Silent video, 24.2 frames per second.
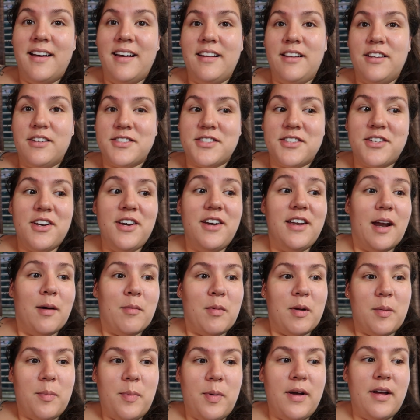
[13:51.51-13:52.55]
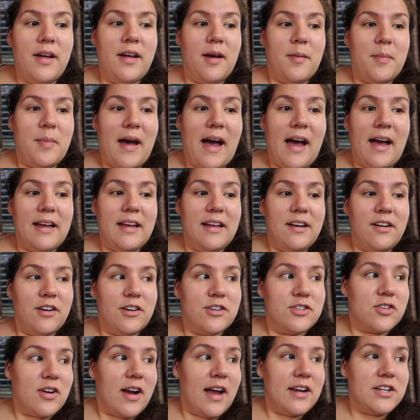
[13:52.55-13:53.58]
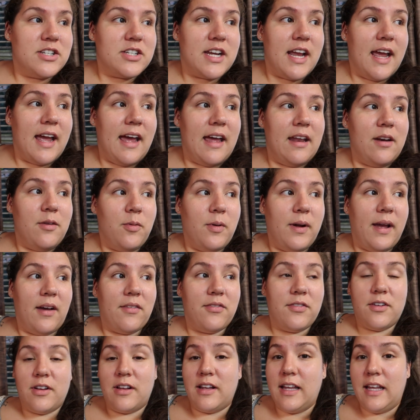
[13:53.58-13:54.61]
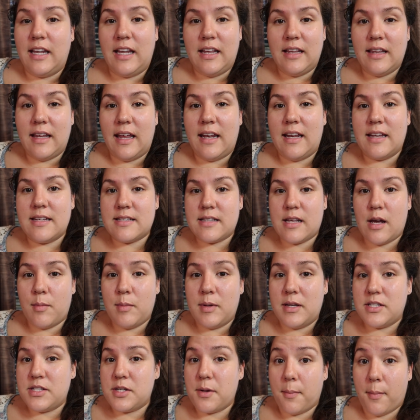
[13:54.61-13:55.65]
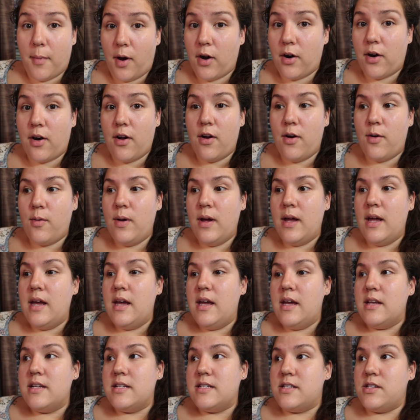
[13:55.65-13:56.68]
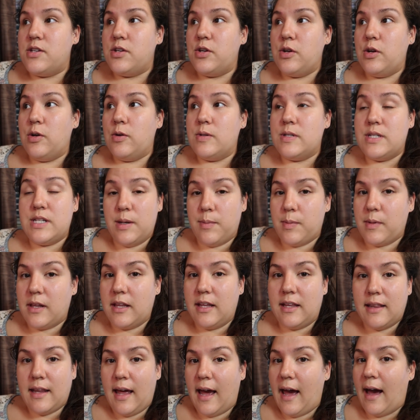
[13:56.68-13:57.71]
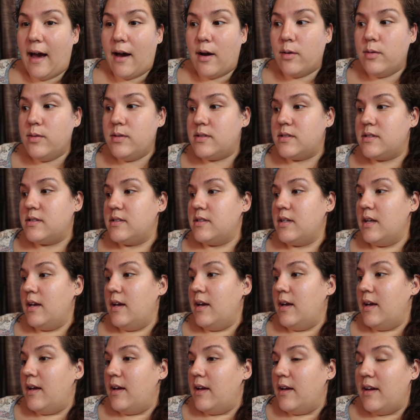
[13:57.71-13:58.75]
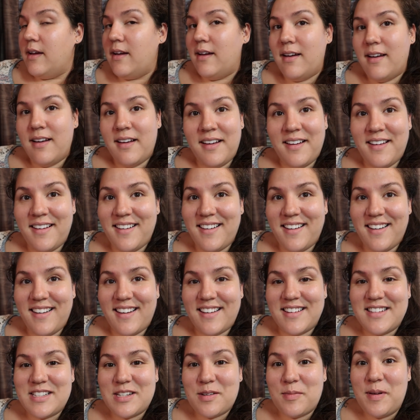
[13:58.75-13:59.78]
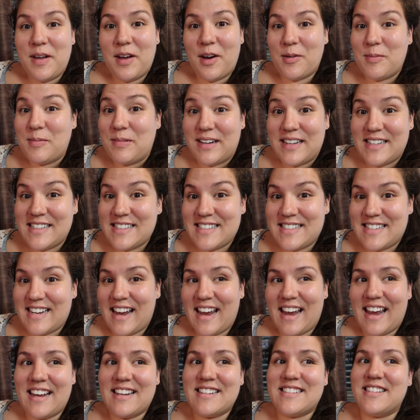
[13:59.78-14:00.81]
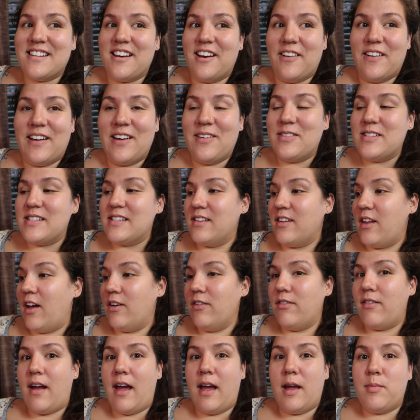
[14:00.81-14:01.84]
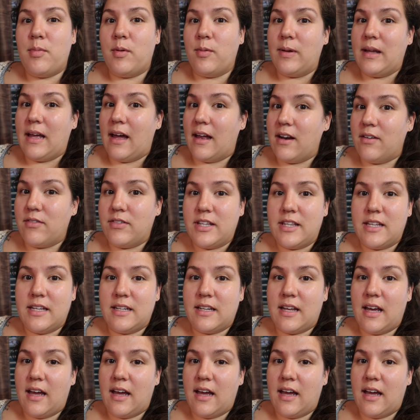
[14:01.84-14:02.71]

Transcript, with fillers: it looks good. I'm gonna put a bag in her trash can. We have cleaning ladies coming tomorrow to deep clean the house and she'll be home Wednesday. So it was a long ride, but we got everything